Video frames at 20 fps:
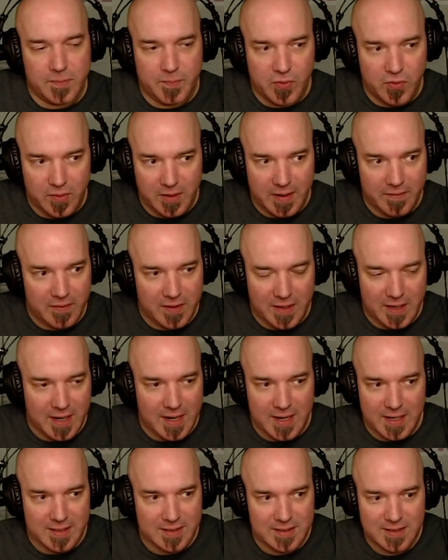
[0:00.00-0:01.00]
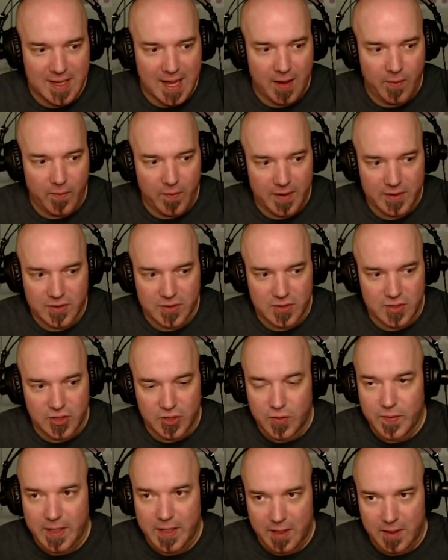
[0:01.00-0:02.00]
pull everything in, and it's not what it's
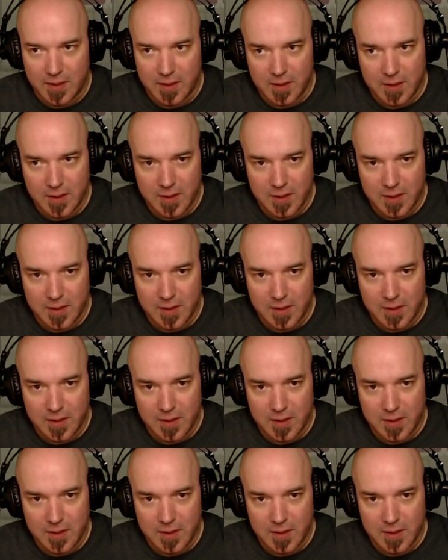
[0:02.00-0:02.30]
doing.